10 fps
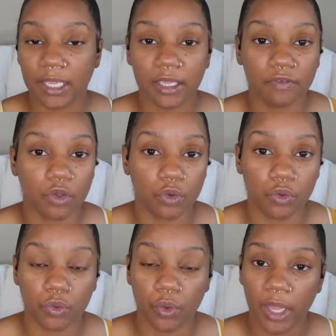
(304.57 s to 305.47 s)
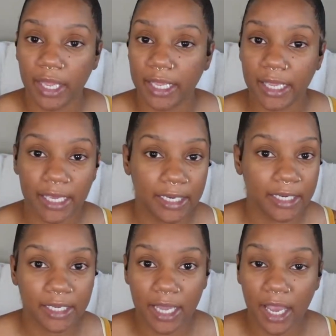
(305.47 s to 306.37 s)
give you
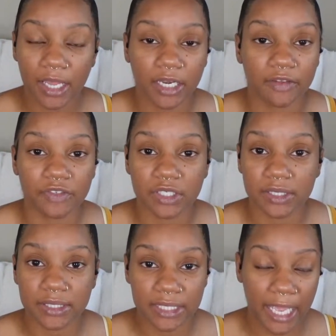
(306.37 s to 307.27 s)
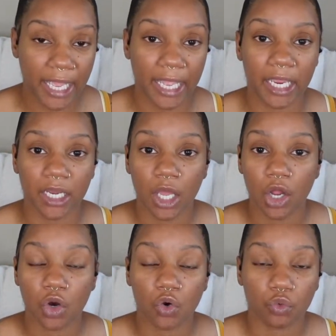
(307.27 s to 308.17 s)
any kind of state
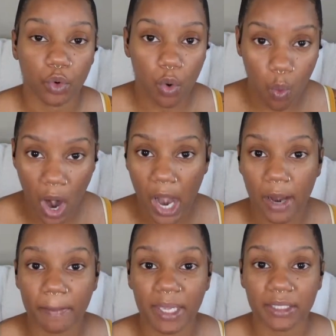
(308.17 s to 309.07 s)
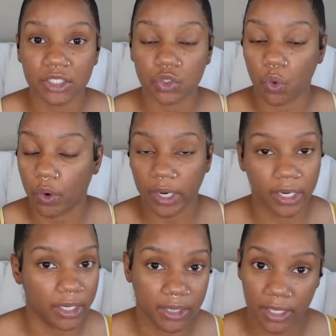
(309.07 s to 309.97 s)
requirements or
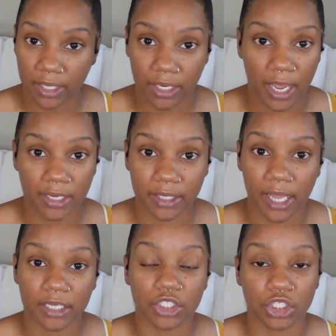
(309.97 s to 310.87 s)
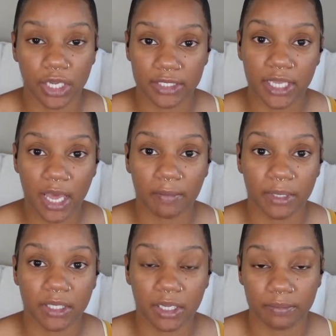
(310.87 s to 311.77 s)
anything like that, just how to
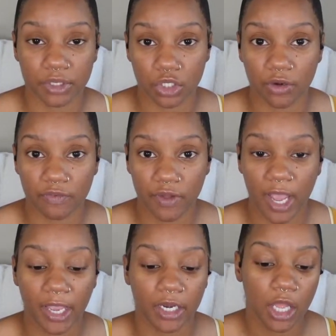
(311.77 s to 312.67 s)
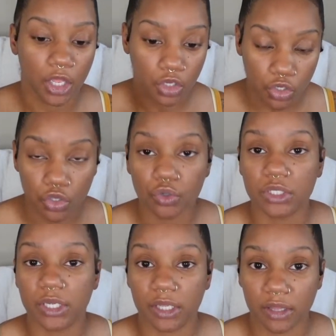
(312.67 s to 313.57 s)
become certified
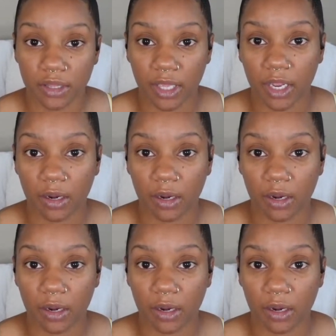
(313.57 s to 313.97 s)
using their